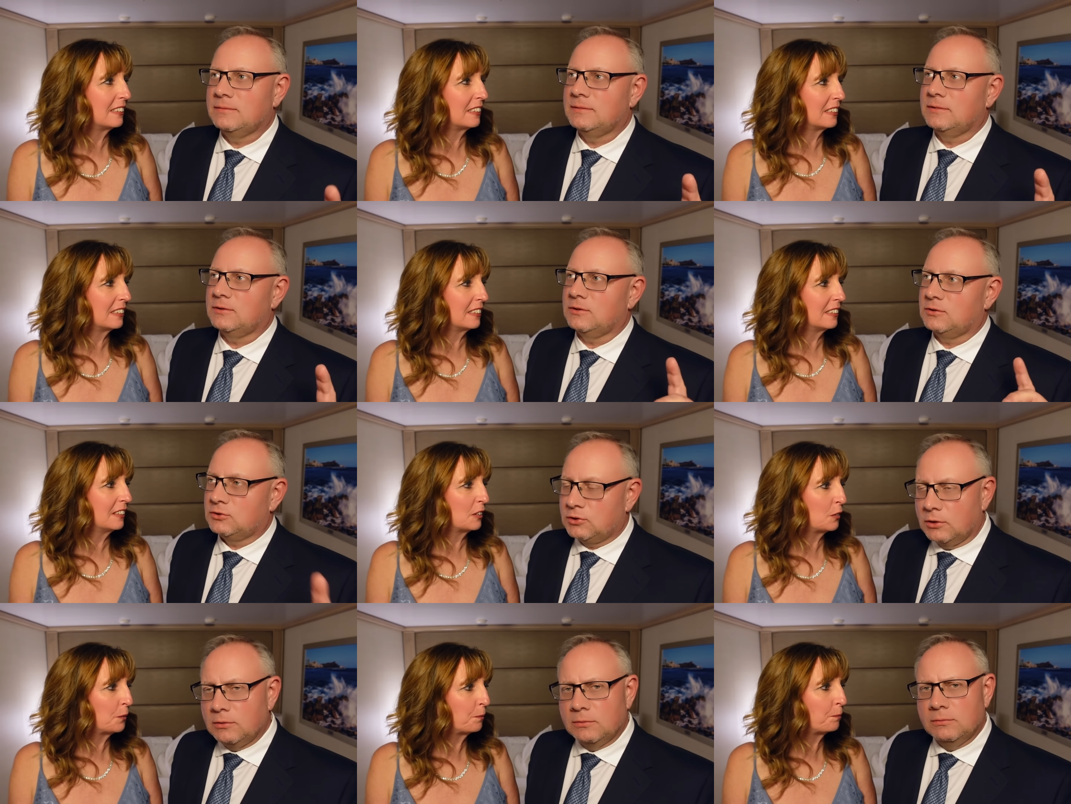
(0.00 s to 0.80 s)
Speaker 1: There's a mm-hmm.
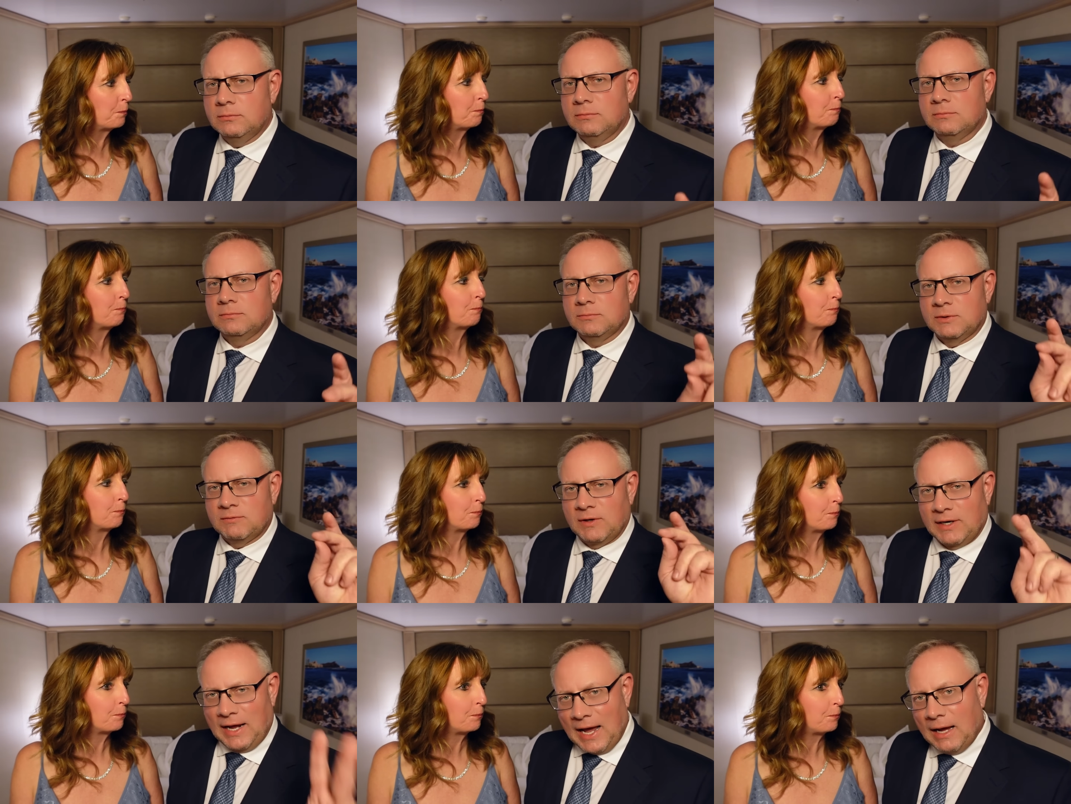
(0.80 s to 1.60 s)
show. We've
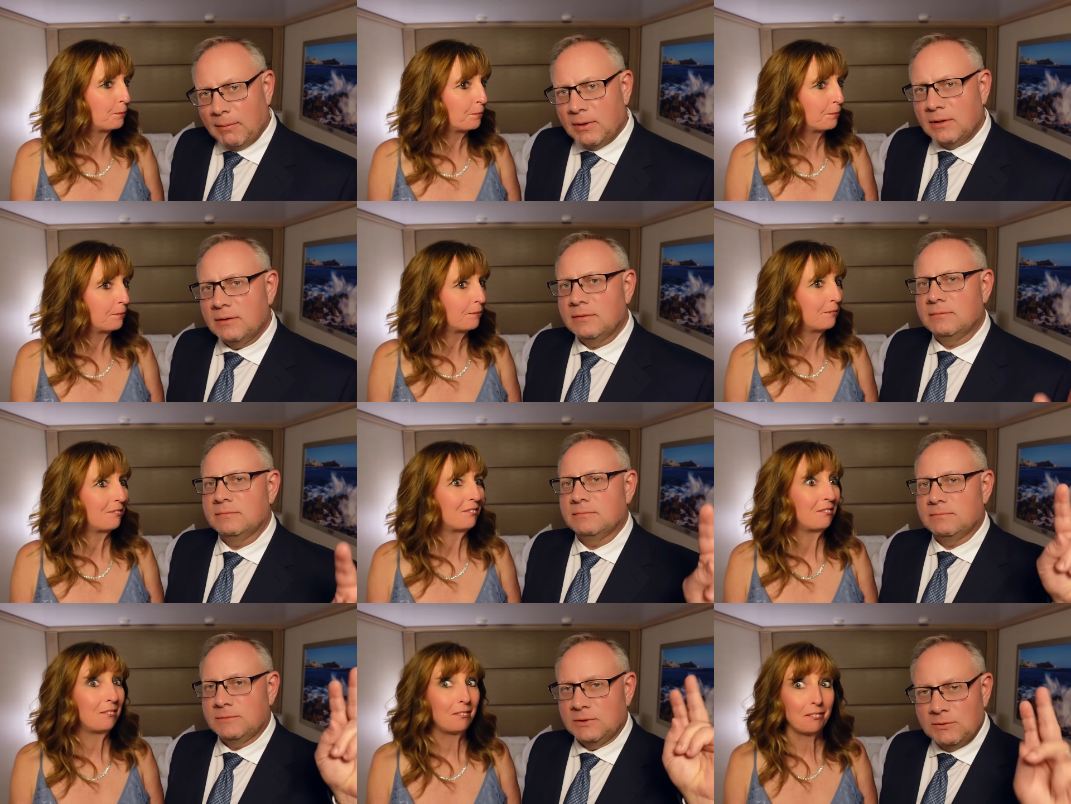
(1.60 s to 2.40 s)
got ABBA.
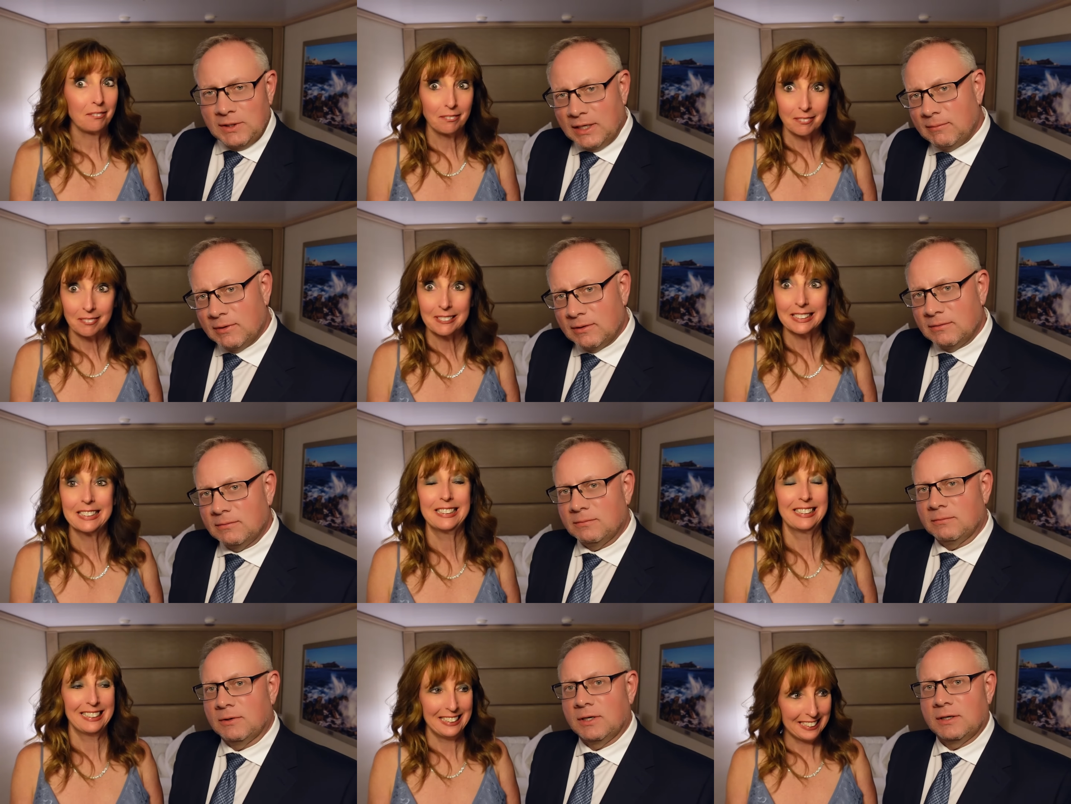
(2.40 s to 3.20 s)
You name it,
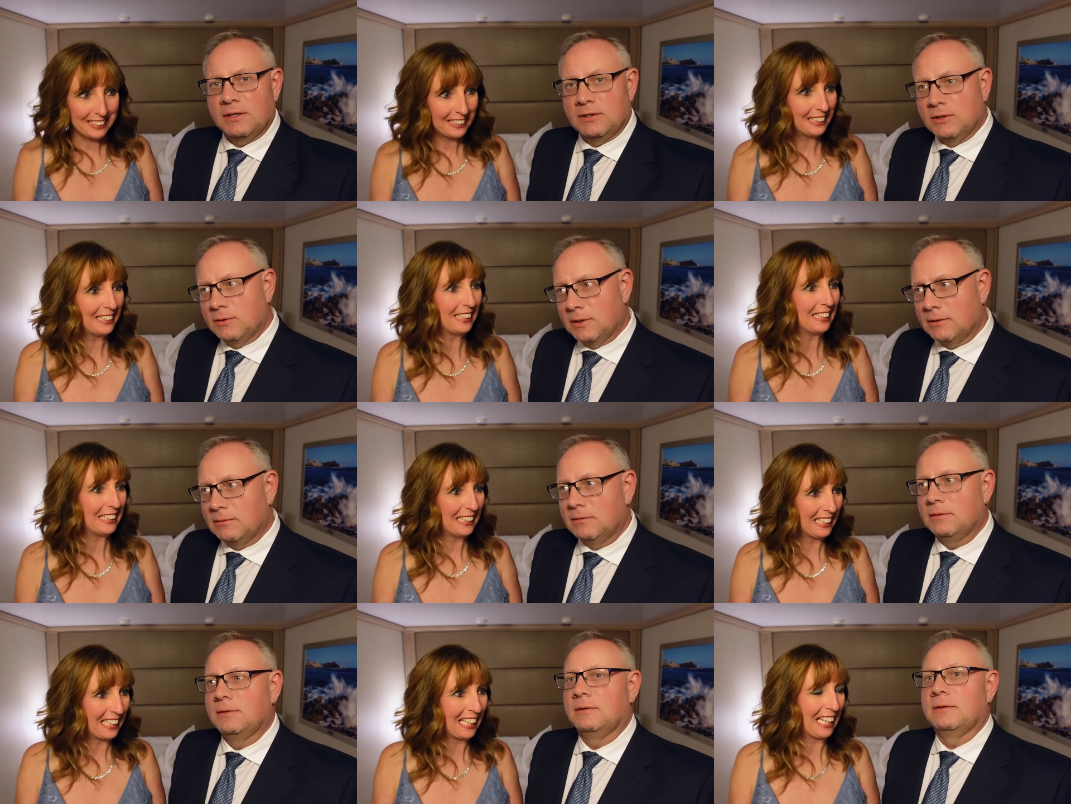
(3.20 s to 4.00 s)
we're gonna do it.
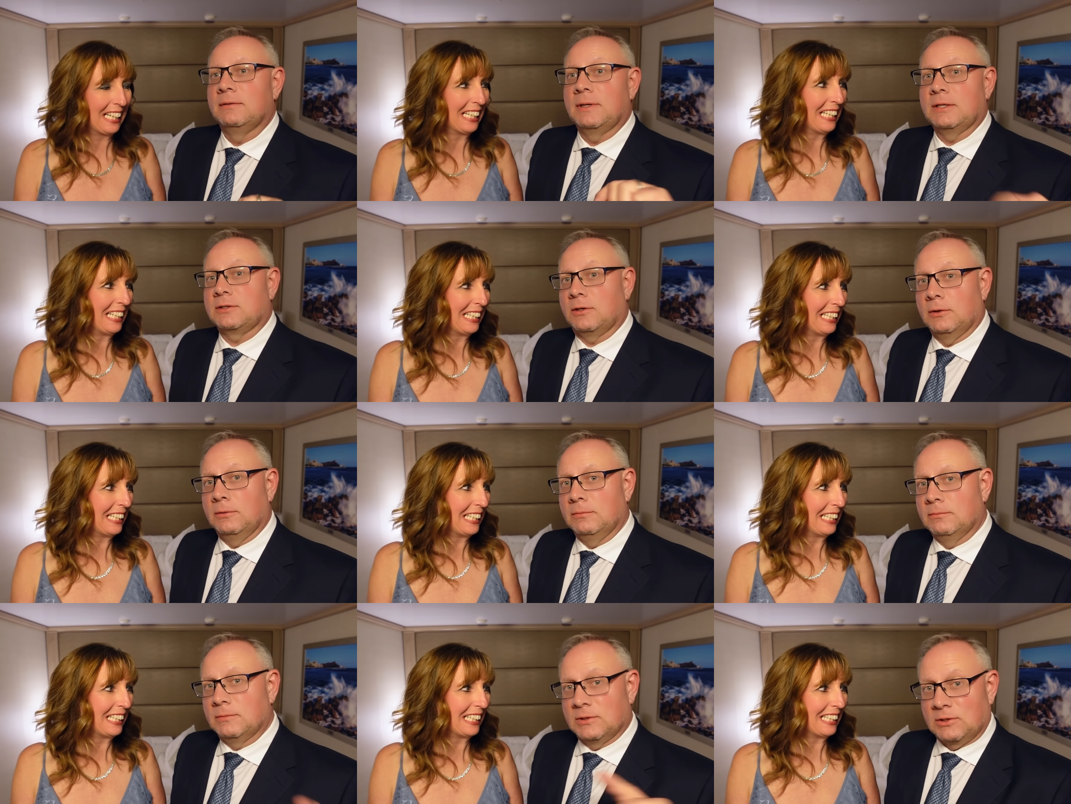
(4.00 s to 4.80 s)
Let's
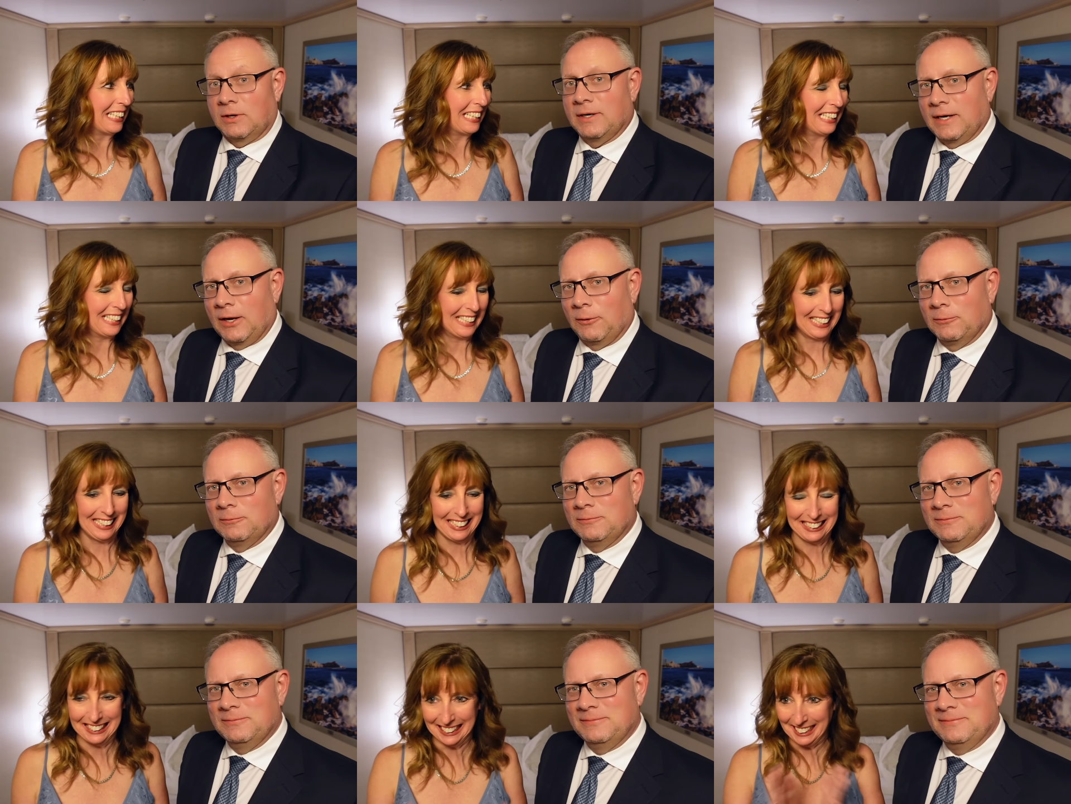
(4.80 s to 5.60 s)
go, start it now.
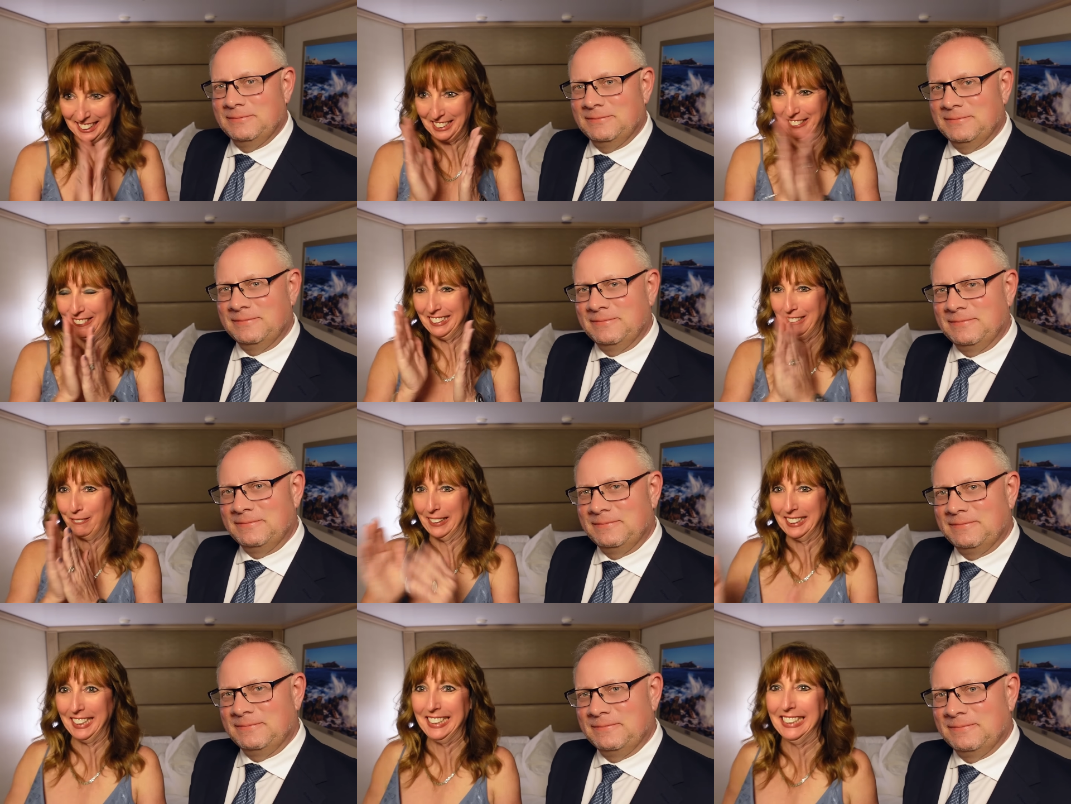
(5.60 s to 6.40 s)
Speaker 2: Let's do it, I'm
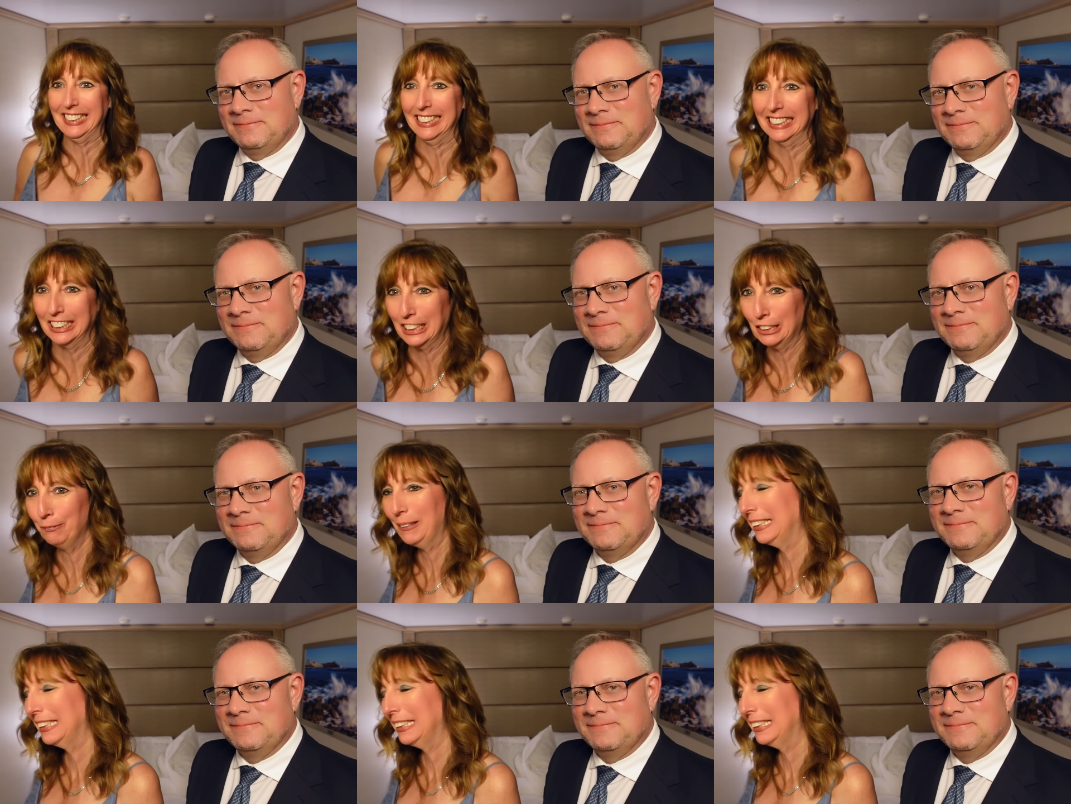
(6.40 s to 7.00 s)
excited. Come